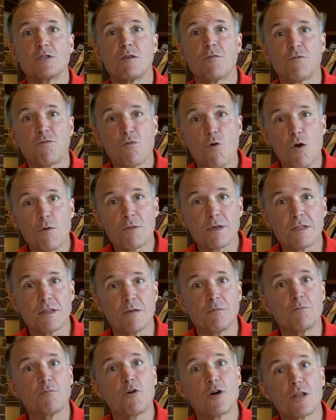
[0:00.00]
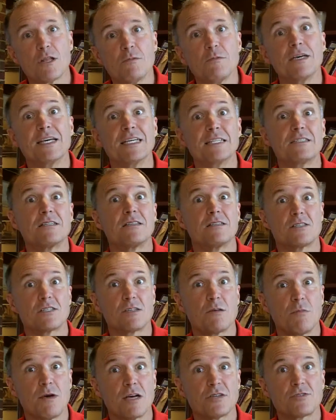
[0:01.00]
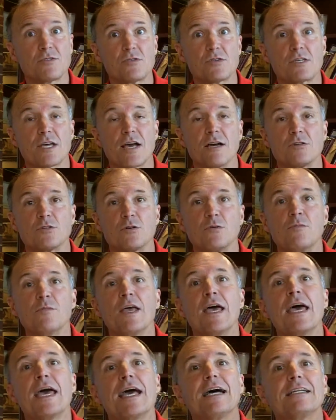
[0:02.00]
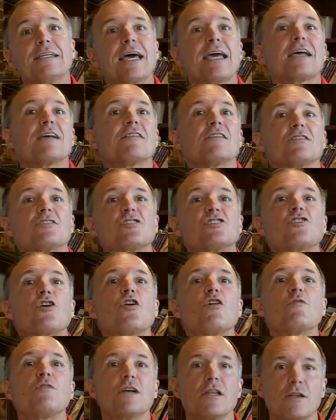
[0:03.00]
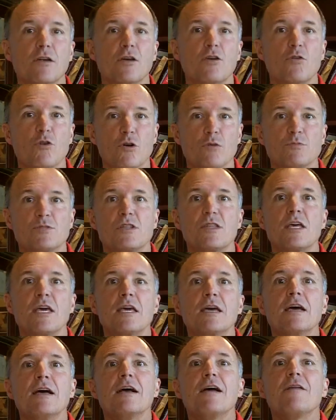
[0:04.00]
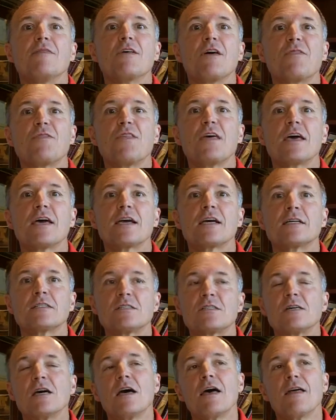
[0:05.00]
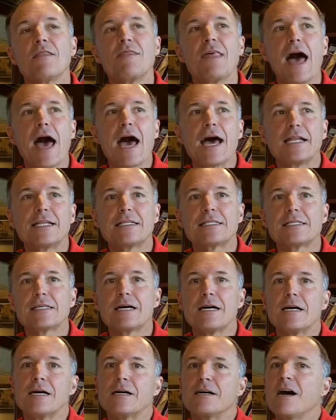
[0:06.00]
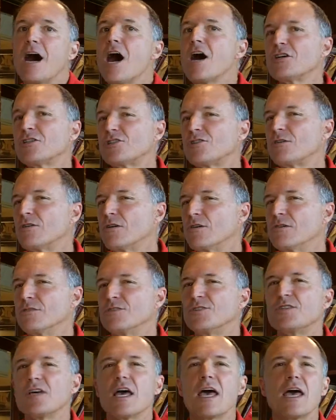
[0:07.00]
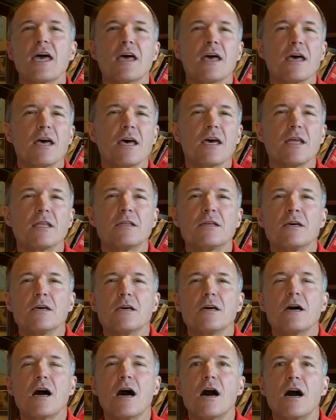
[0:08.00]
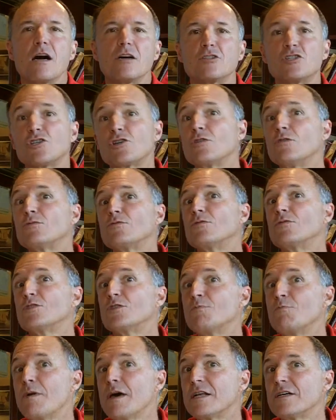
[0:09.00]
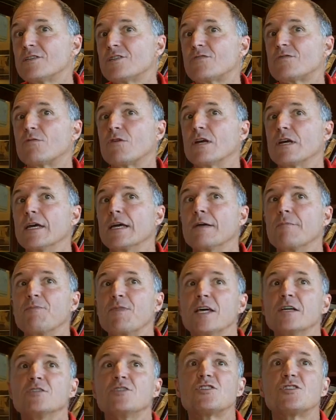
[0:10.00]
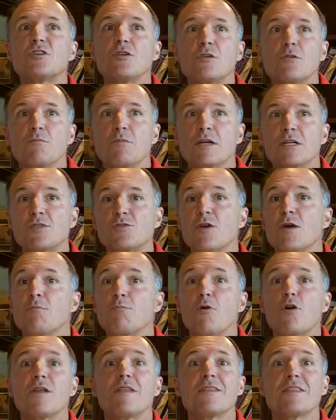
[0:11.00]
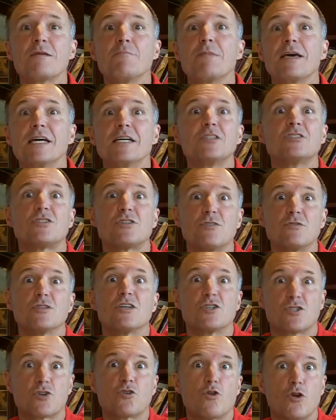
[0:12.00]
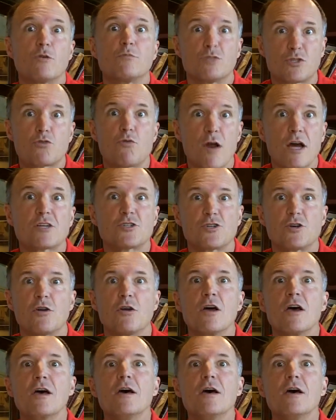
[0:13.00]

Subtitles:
and forming them, putting them into the semester schedule, and taking the servant groups, the things that ushers and children's ministry and student ministry, and putting them into this group structure,